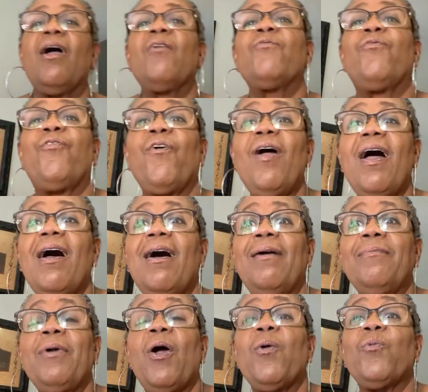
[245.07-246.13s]

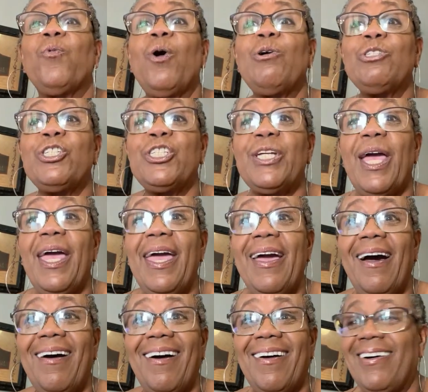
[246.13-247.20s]
from
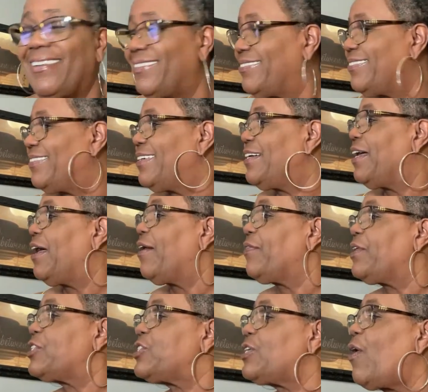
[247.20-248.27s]
Rochelle,
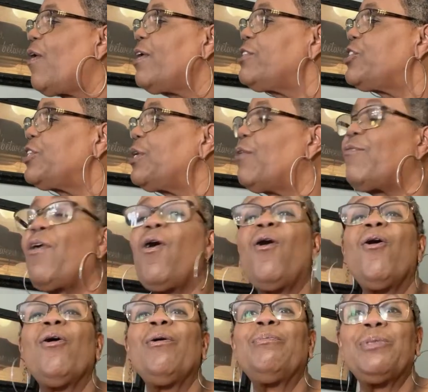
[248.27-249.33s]
the sergeant of
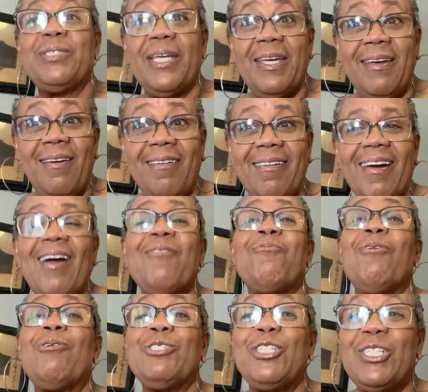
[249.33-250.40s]
arms here,
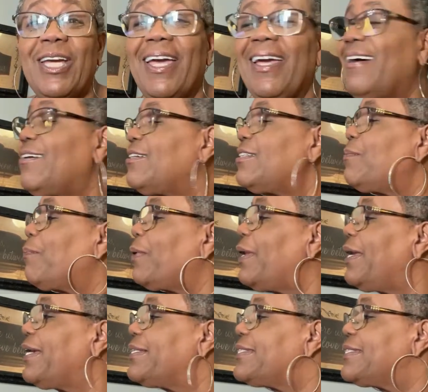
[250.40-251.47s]
Rochelle
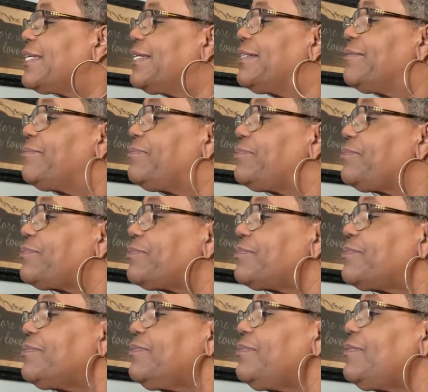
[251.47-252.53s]
Blessing.
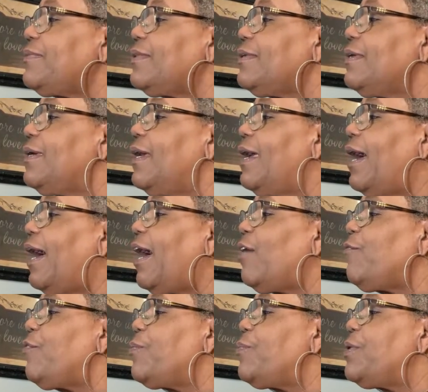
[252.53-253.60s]
I'm
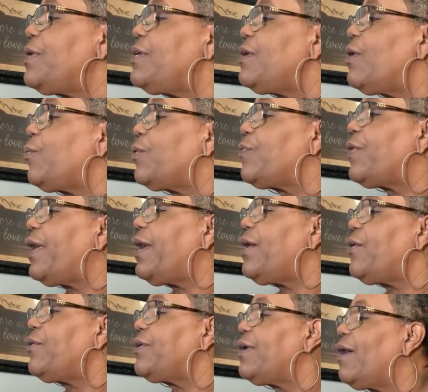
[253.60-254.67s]
familiar with the
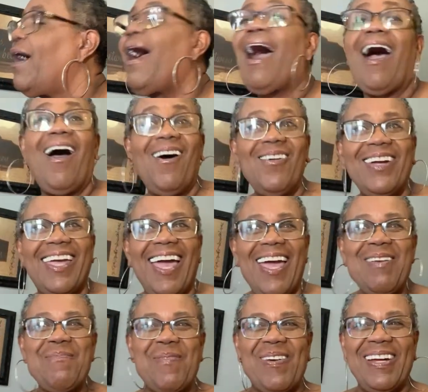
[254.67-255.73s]
area.
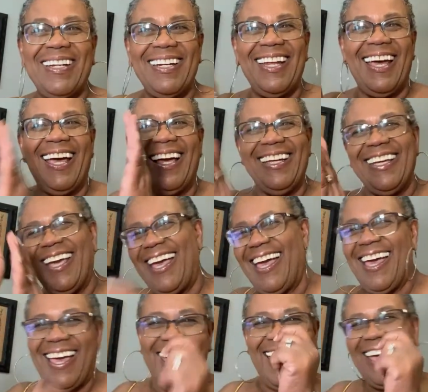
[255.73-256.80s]
Okay, Brenda,
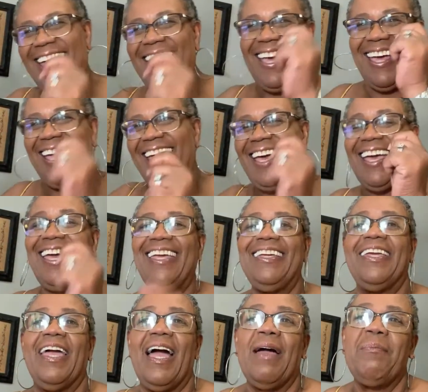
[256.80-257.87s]
yeah.
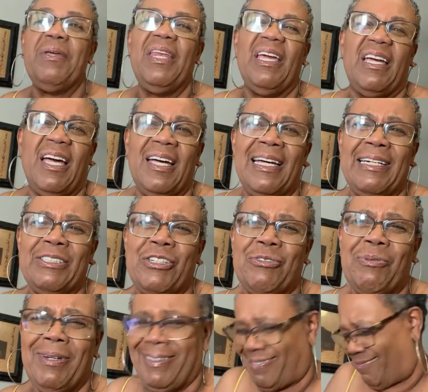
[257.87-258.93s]
Yeah, I'm in the
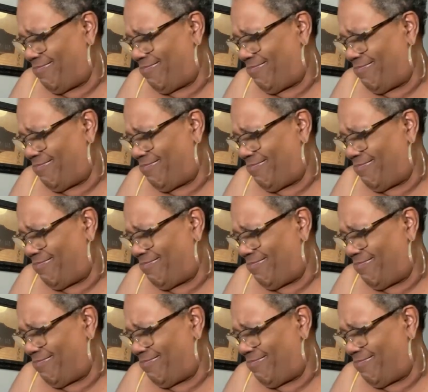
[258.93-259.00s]
country.